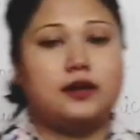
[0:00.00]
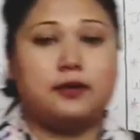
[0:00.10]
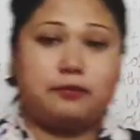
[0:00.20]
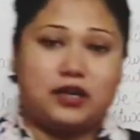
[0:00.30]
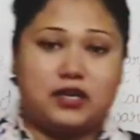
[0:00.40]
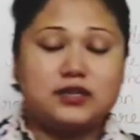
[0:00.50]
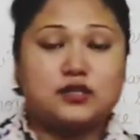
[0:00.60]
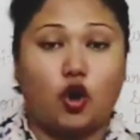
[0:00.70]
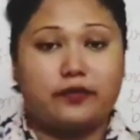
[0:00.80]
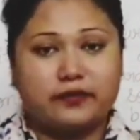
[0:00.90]
Means
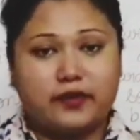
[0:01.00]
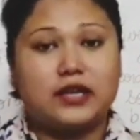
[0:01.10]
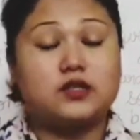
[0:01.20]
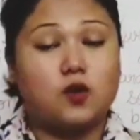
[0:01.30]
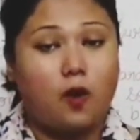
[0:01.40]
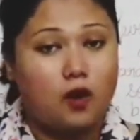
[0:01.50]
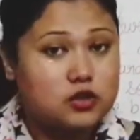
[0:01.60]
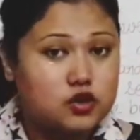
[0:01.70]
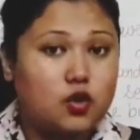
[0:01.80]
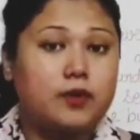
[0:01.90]
software is
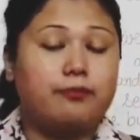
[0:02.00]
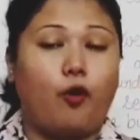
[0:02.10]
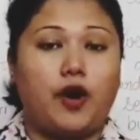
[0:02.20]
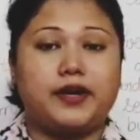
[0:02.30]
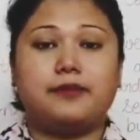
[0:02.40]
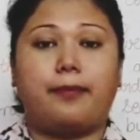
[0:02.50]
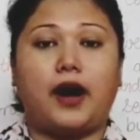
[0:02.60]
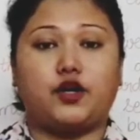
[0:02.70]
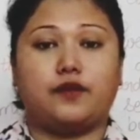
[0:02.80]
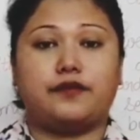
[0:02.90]
also important
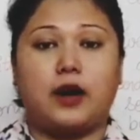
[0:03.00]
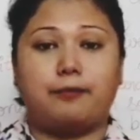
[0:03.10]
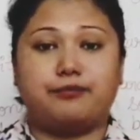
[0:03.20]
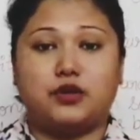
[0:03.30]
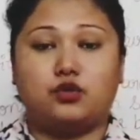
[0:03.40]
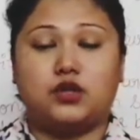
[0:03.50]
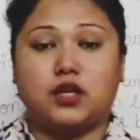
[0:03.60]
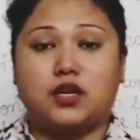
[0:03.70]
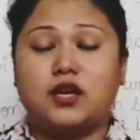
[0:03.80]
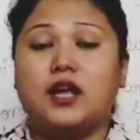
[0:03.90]
part of
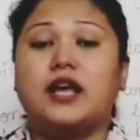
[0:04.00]
computer.